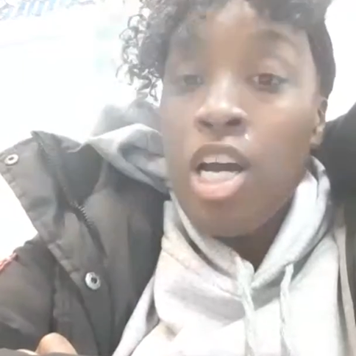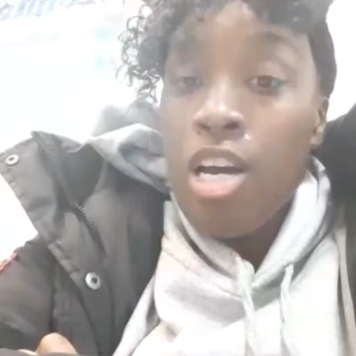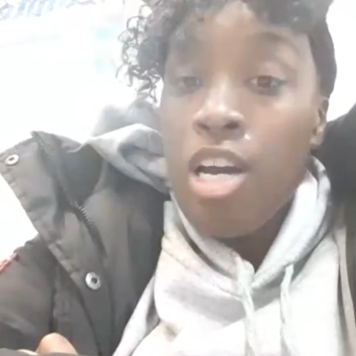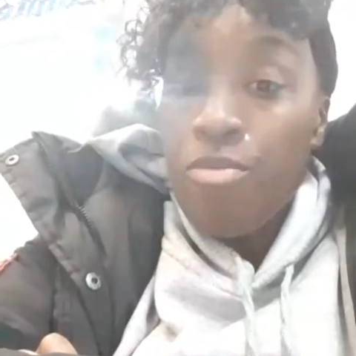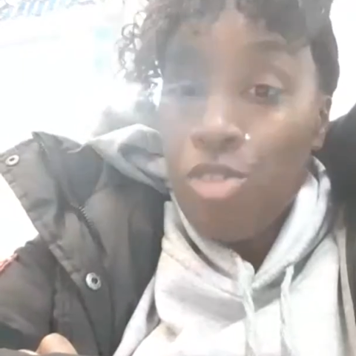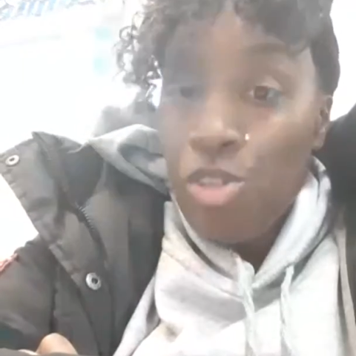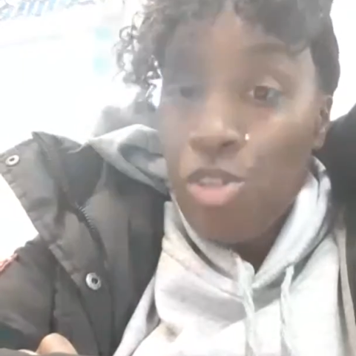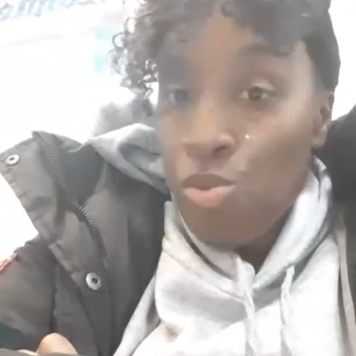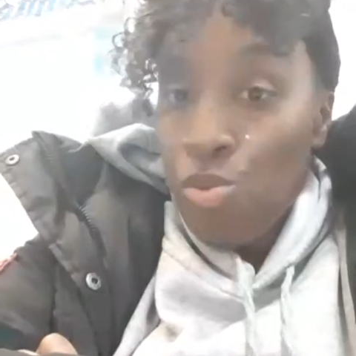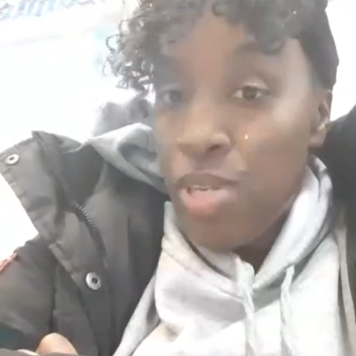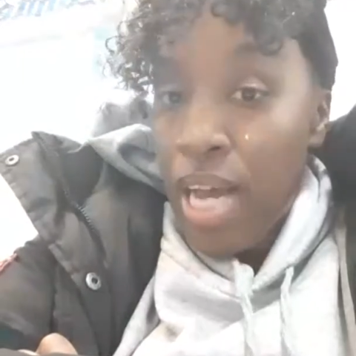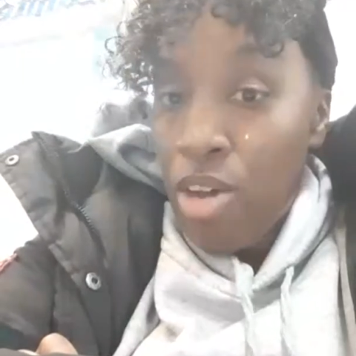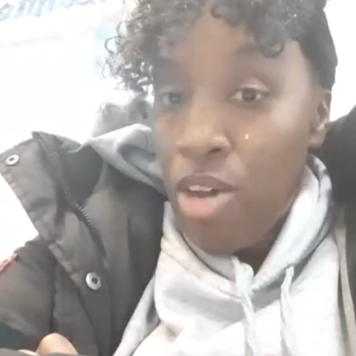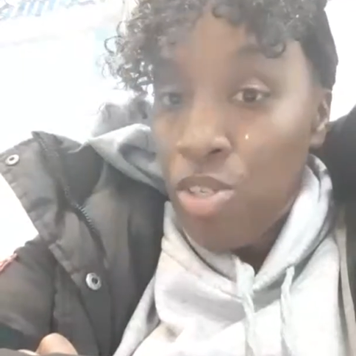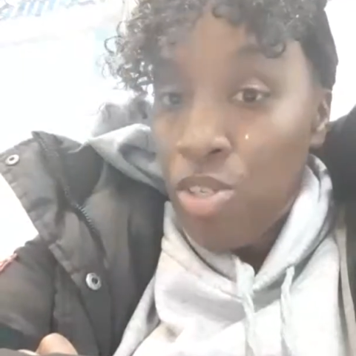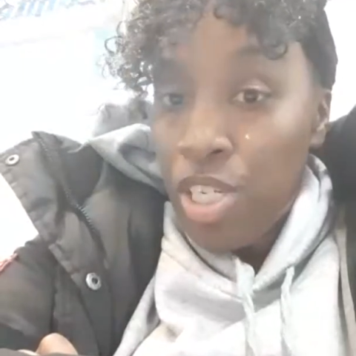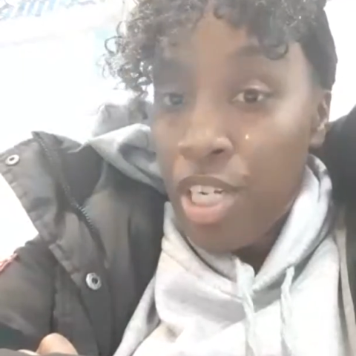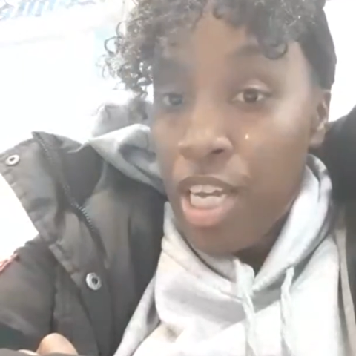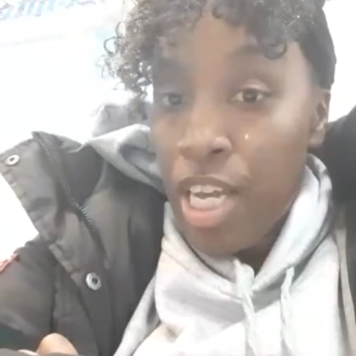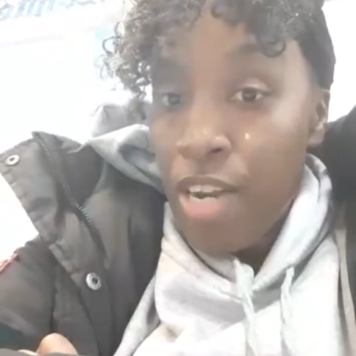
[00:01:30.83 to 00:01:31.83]

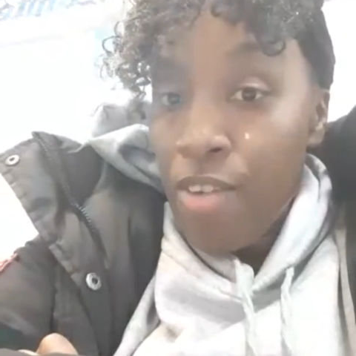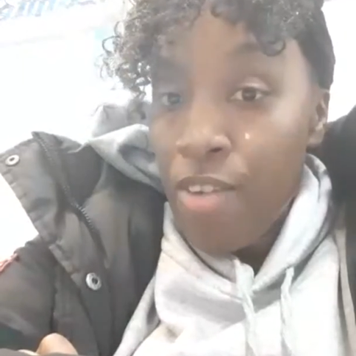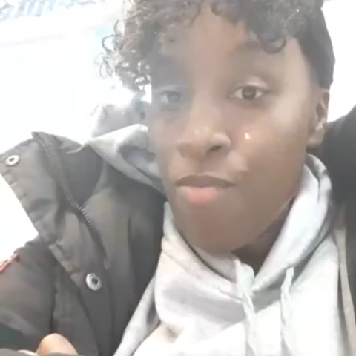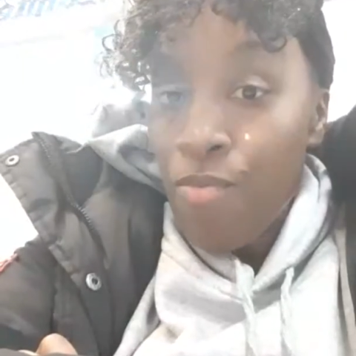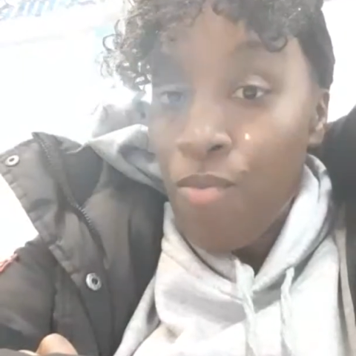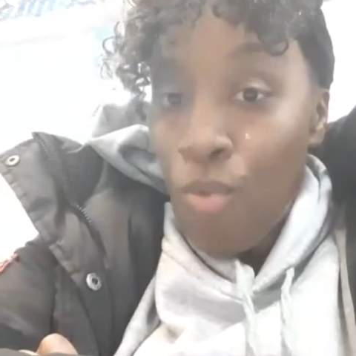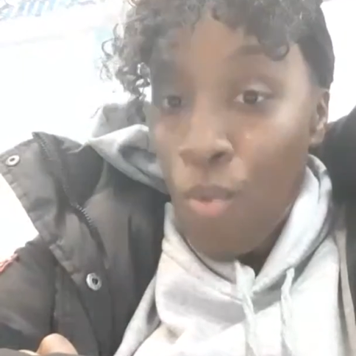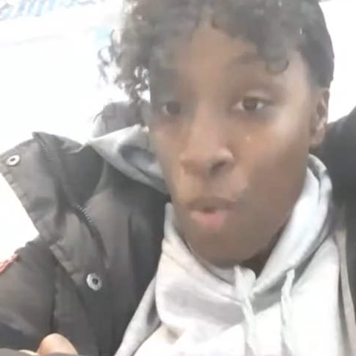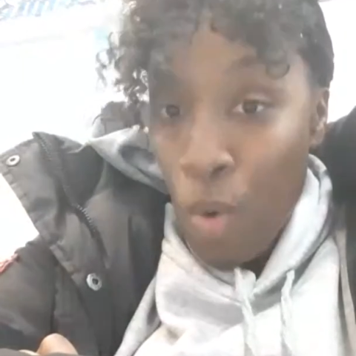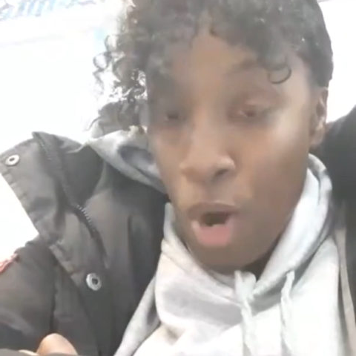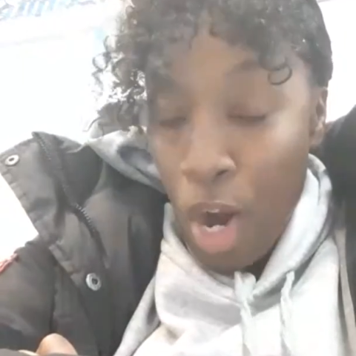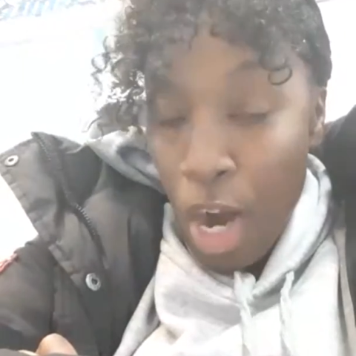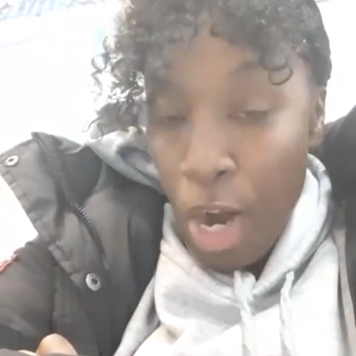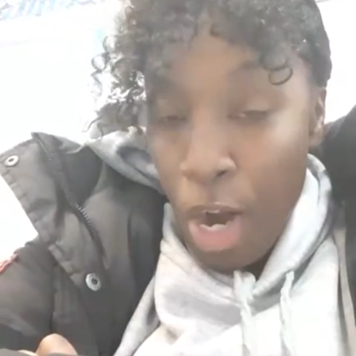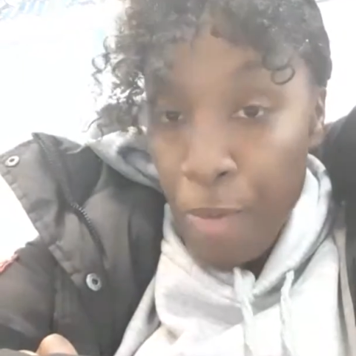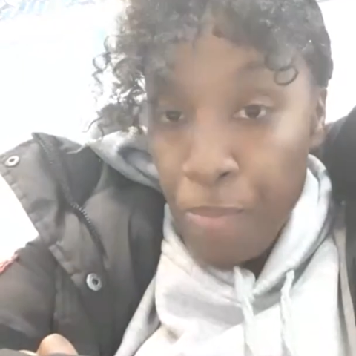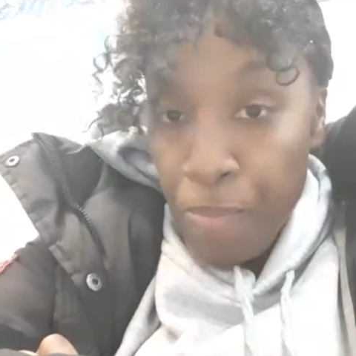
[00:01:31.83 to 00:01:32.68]
2004,